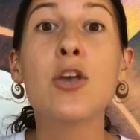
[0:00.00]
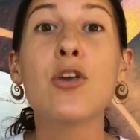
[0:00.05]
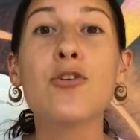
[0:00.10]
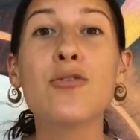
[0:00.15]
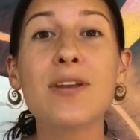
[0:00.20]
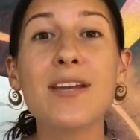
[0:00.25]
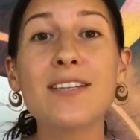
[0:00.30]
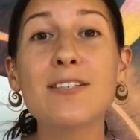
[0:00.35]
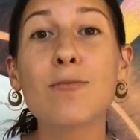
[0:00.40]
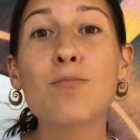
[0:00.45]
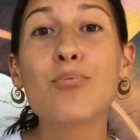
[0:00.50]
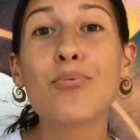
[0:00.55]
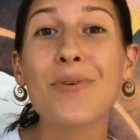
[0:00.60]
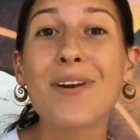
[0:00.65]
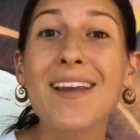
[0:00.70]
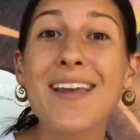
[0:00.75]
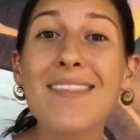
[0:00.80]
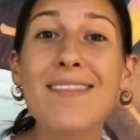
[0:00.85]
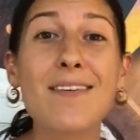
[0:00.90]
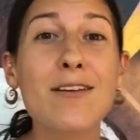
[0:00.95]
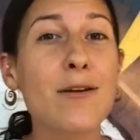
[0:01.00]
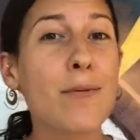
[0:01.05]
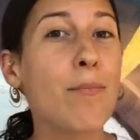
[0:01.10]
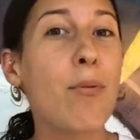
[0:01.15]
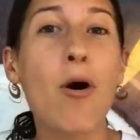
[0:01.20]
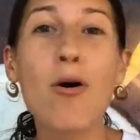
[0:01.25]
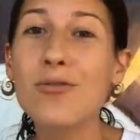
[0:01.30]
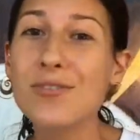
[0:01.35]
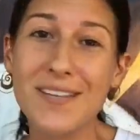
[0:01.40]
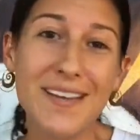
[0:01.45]
you need to bring in the
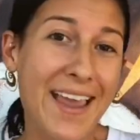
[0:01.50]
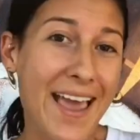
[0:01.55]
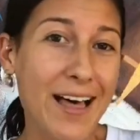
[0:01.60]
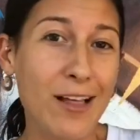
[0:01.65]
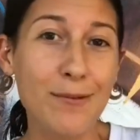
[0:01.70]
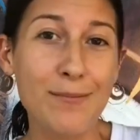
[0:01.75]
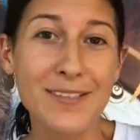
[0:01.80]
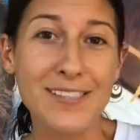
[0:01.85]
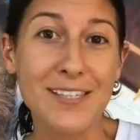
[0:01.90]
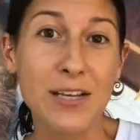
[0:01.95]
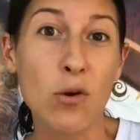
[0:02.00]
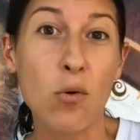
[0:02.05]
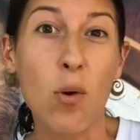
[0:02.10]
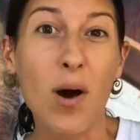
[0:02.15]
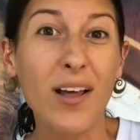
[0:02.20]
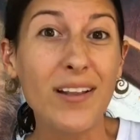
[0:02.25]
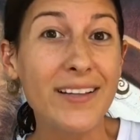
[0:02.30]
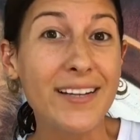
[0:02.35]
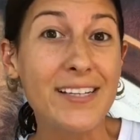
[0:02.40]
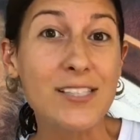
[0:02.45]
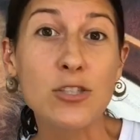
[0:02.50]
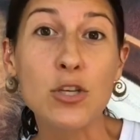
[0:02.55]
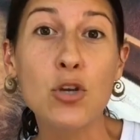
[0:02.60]
opposing elements and qualities.